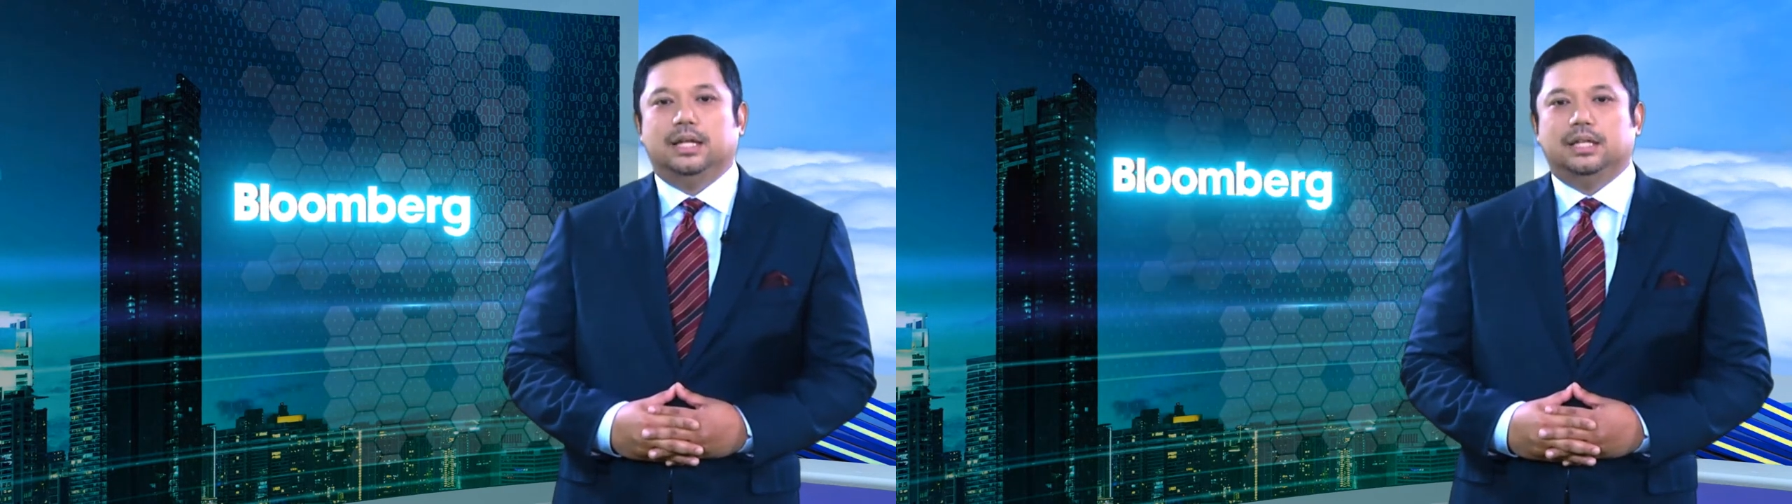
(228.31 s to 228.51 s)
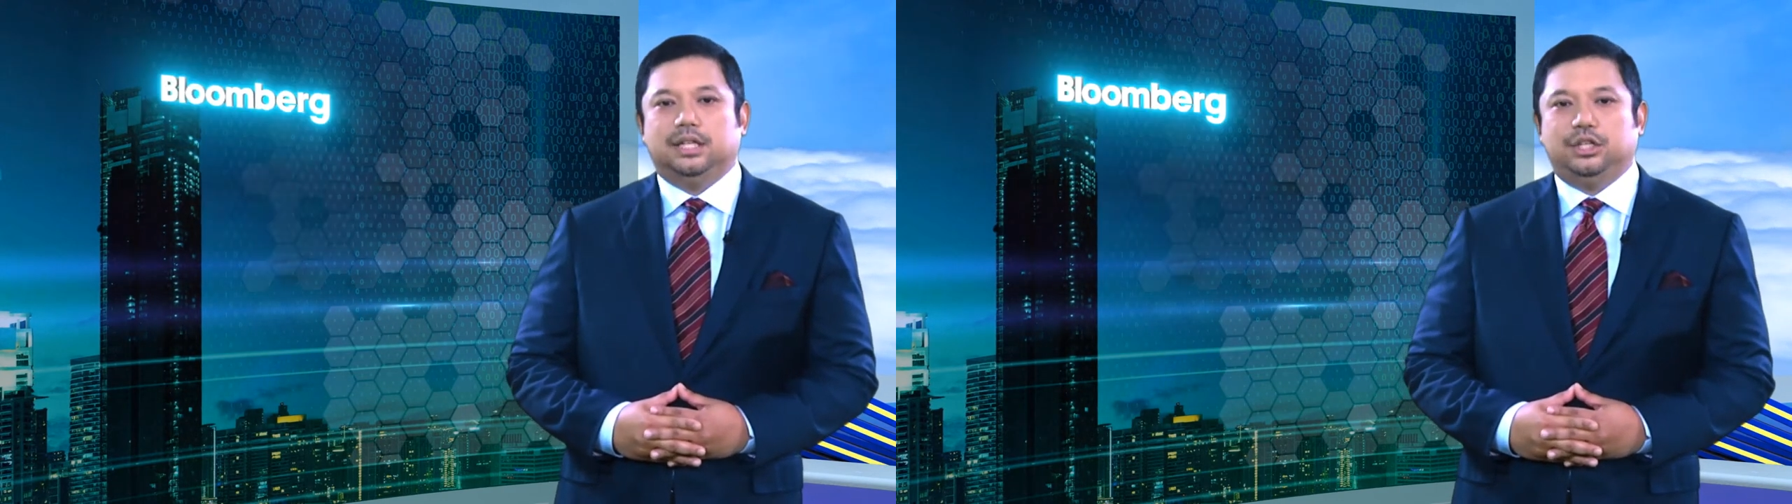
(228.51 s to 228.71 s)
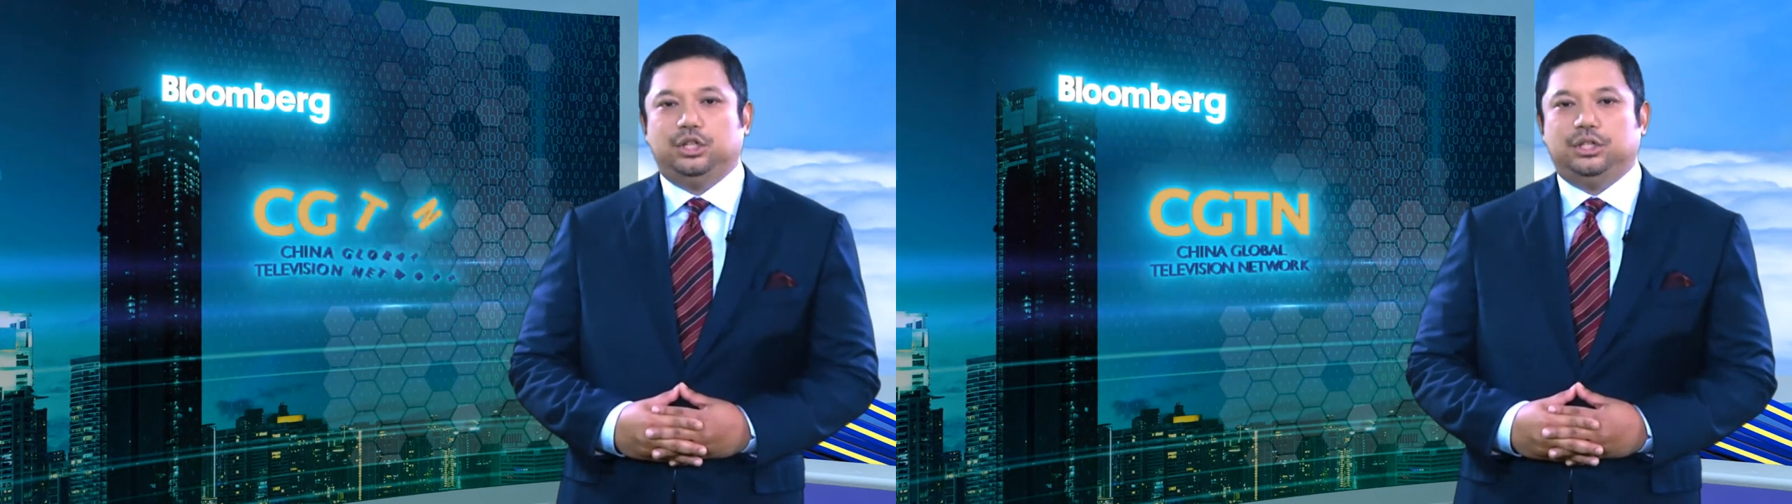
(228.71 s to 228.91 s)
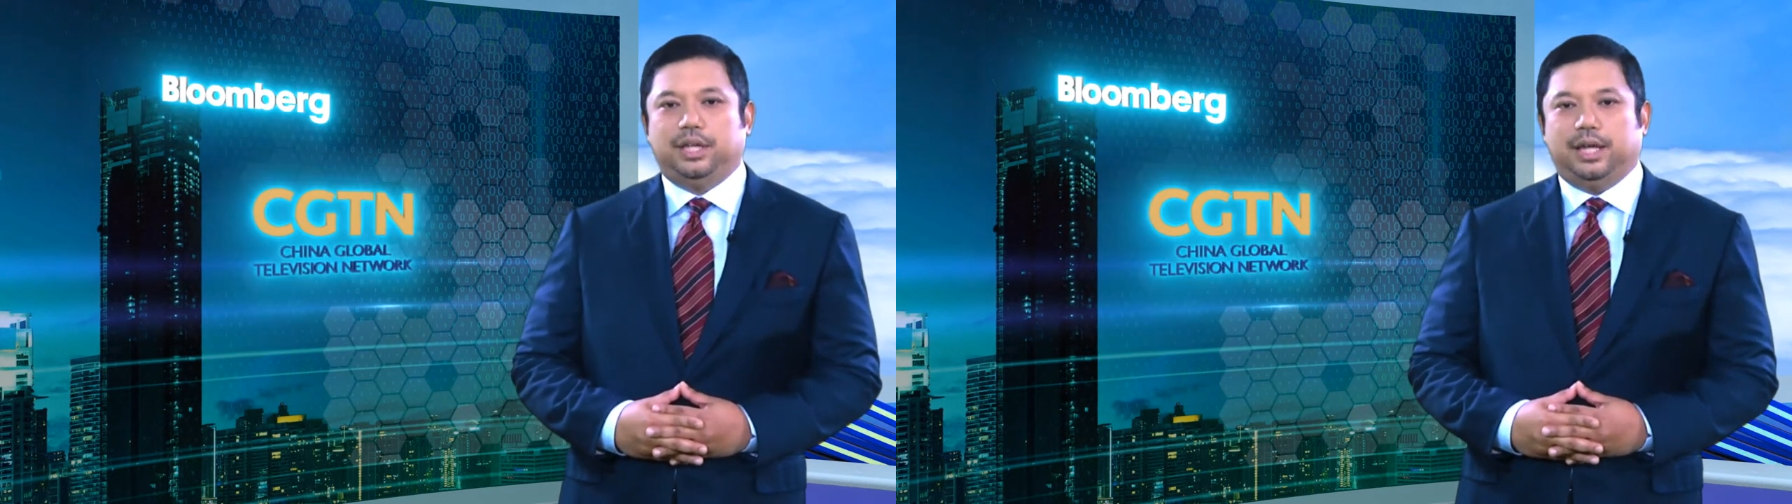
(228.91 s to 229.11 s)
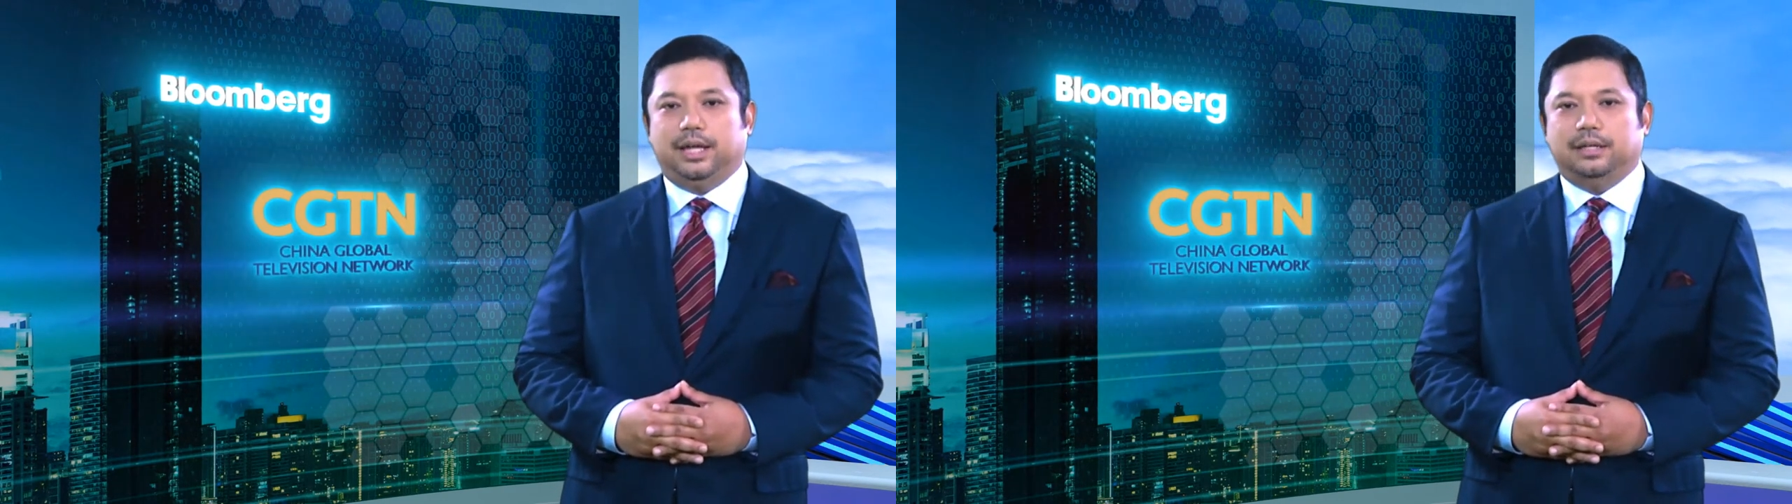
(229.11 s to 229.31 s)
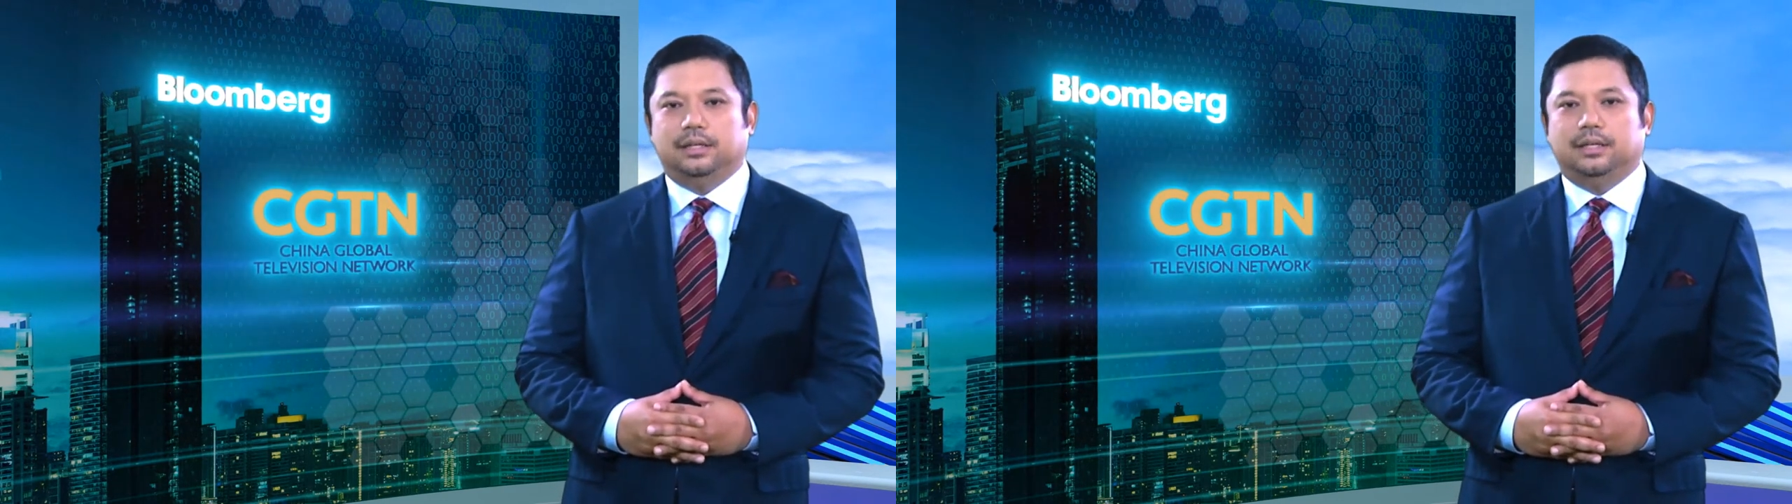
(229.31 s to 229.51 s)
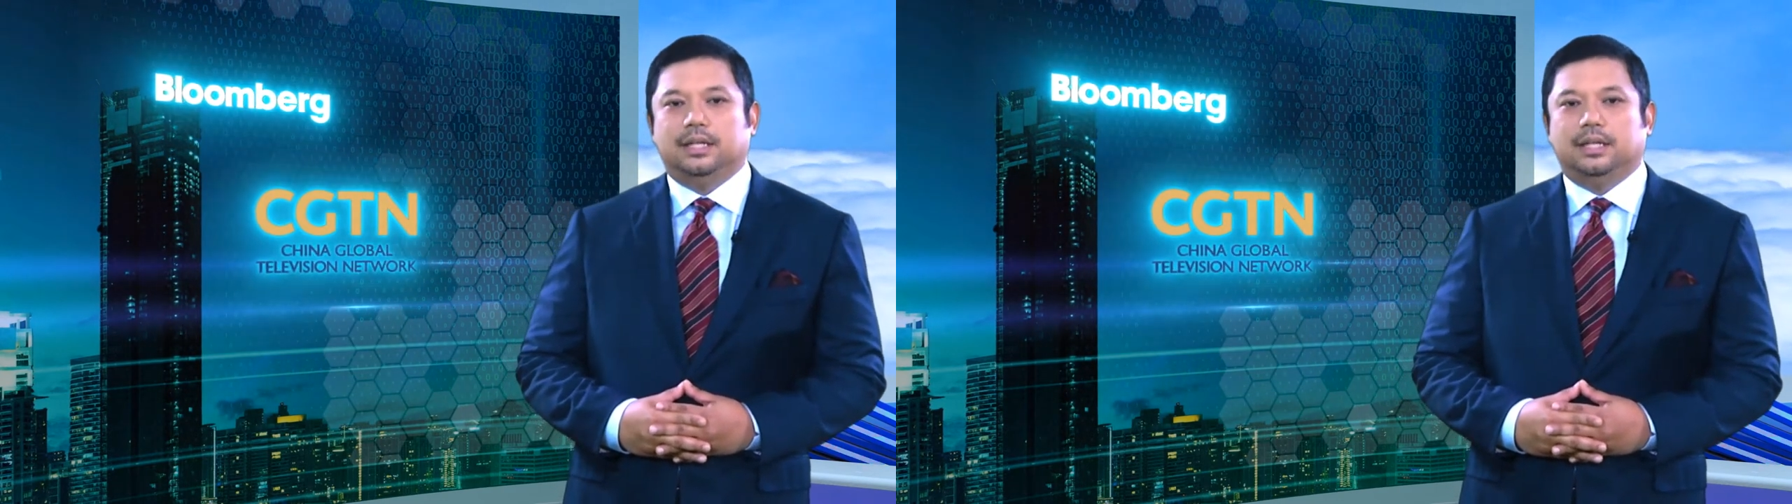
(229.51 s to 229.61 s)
CGTN,